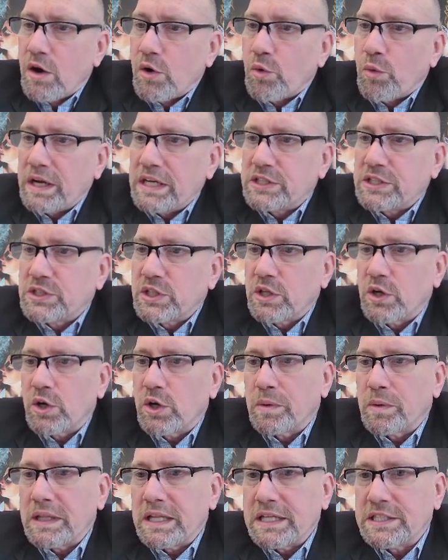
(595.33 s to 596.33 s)
racial
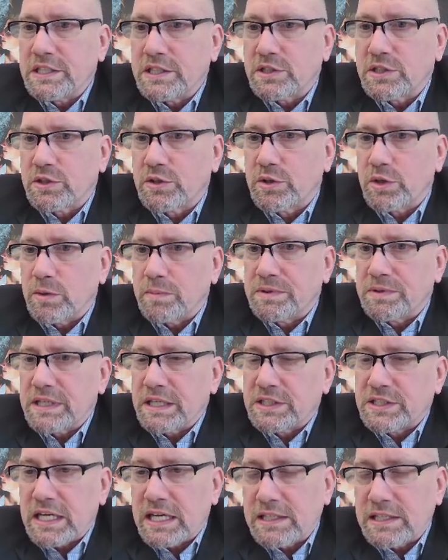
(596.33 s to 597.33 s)
or religious group,
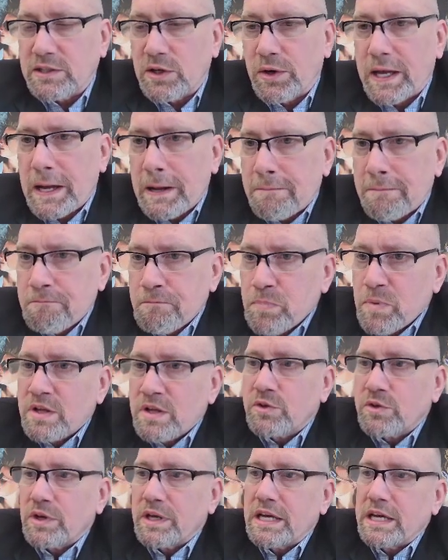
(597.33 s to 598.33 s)
such as, okay,
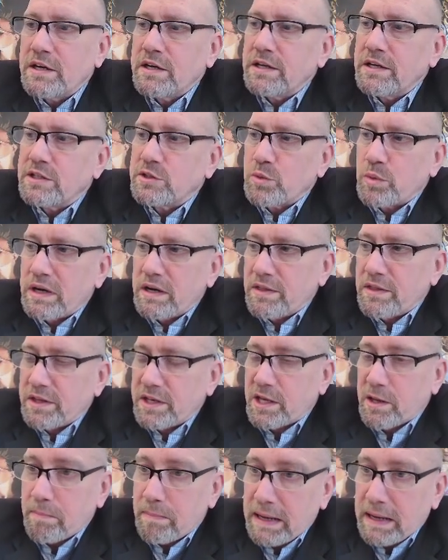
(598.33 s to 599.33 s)
so here is where the
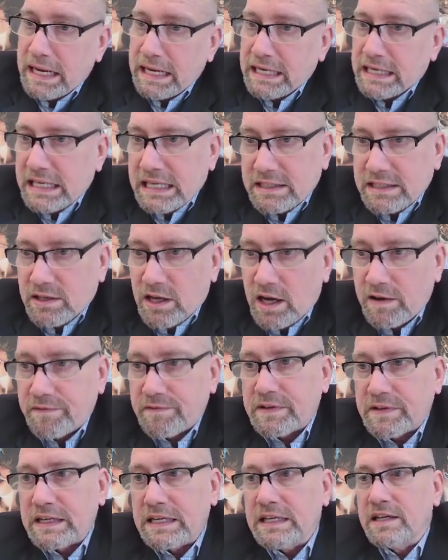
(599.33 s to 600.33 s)
debate is
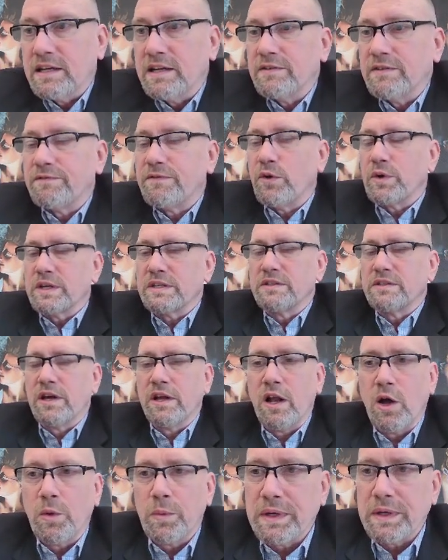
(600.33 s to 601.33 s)
often focused.
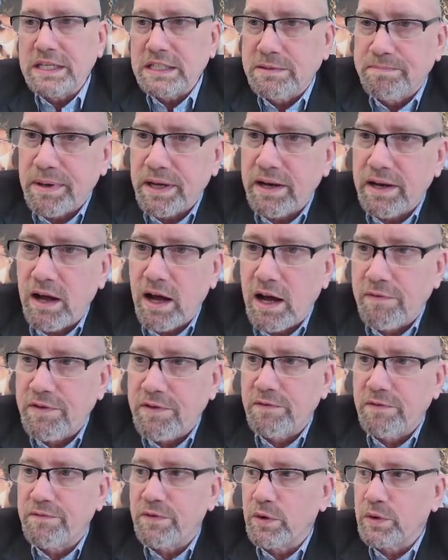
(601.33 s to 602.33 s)
Not always, but
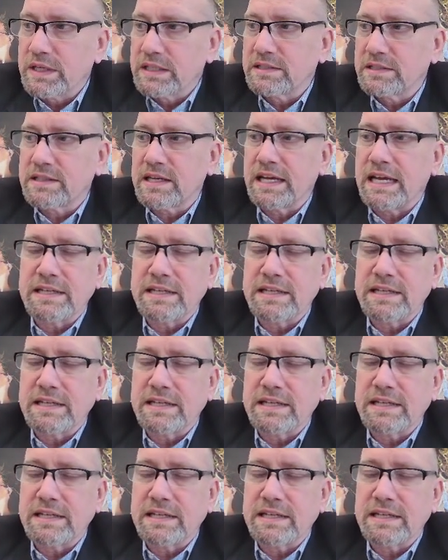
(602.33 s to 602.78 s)
often focused. I